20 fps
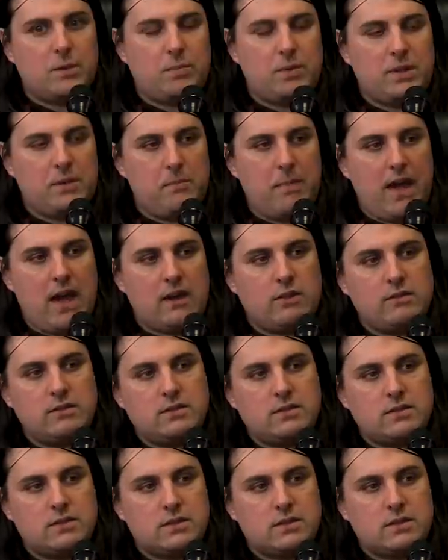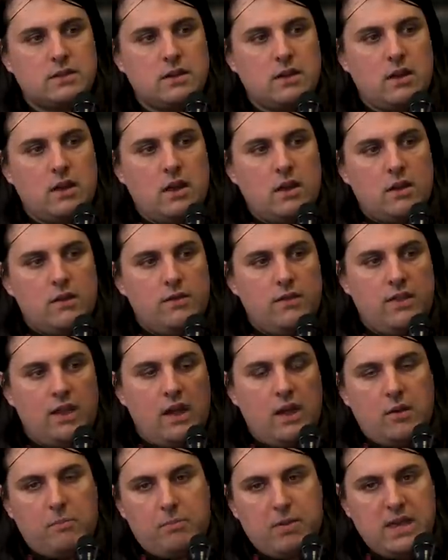up in the mountains, the